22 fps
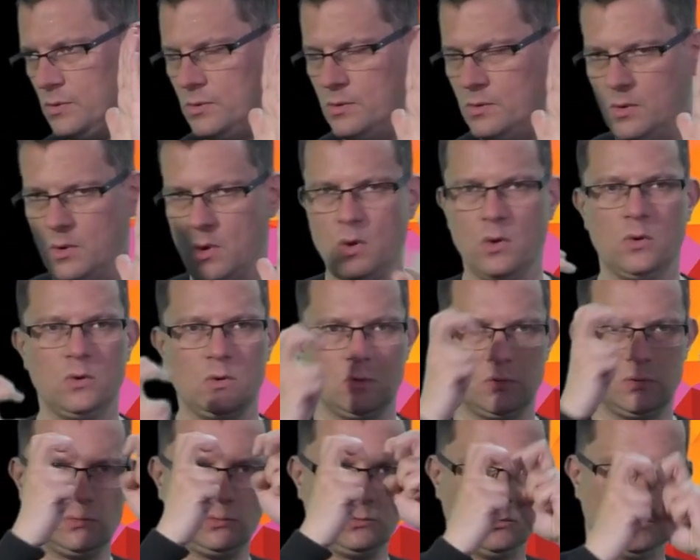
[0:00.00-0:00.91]
in which we
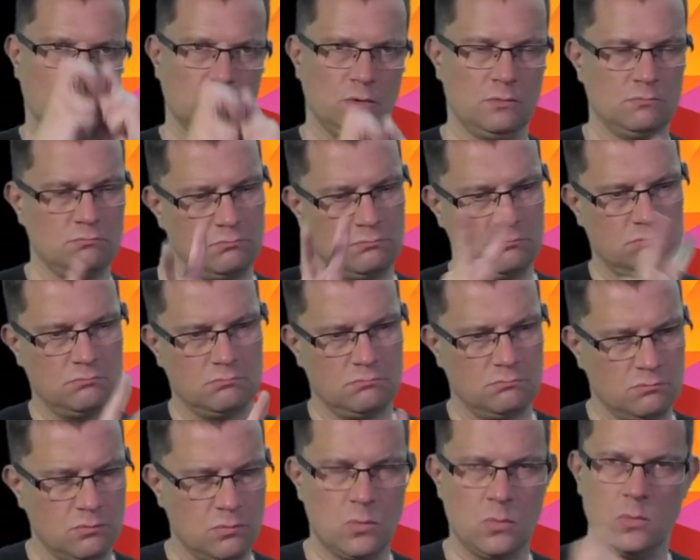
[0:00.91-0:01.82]
read different
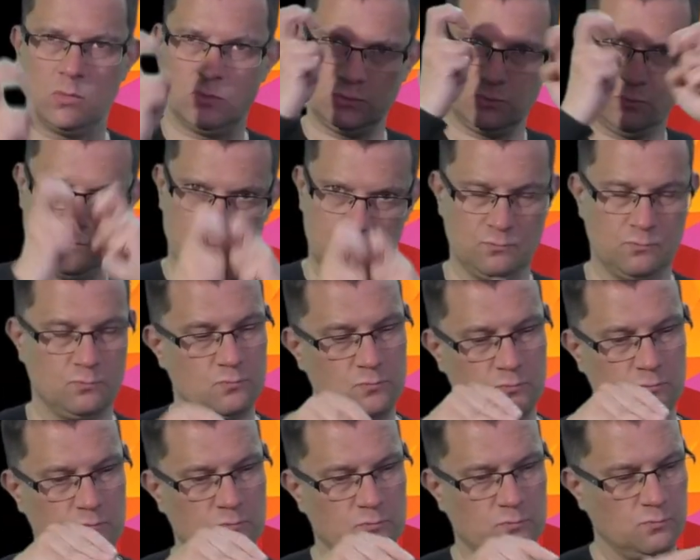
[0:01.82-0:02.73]
papers.
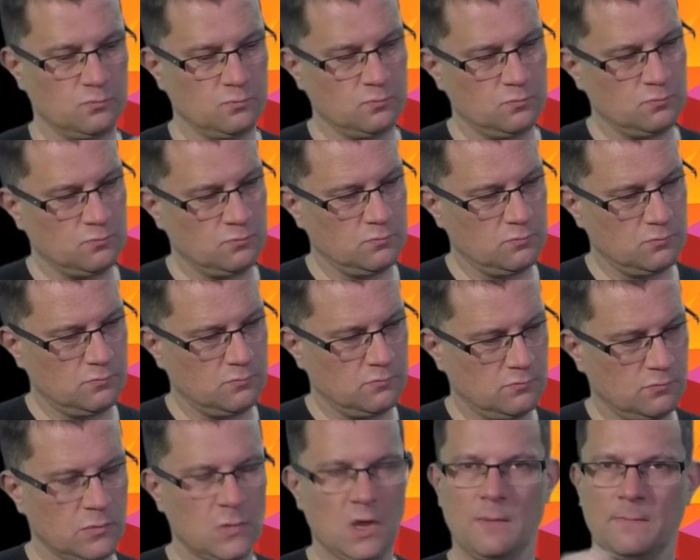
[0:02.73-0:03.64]

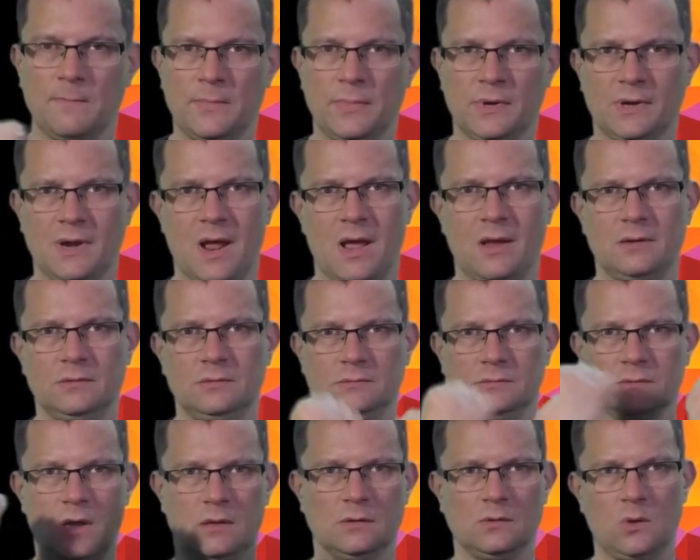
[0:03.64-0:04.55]
And the third
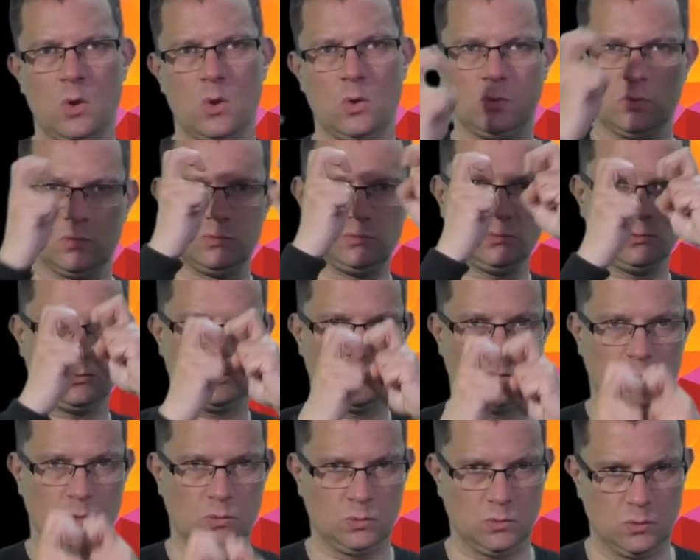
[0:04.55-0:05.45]
part was a practical
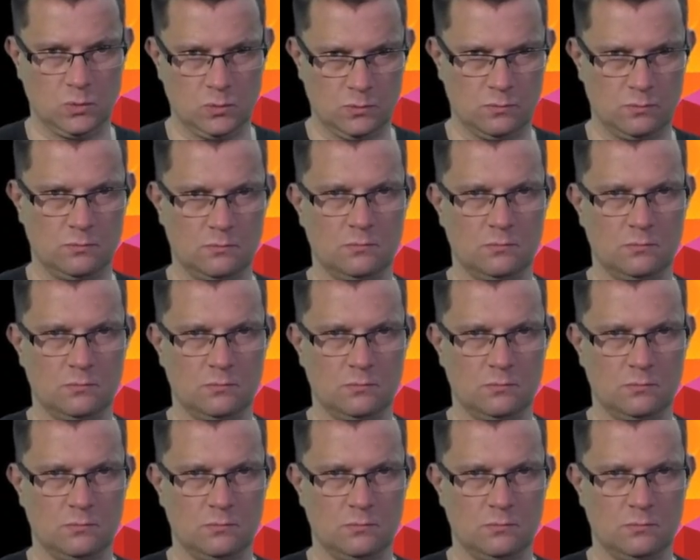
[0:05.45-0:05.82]
study.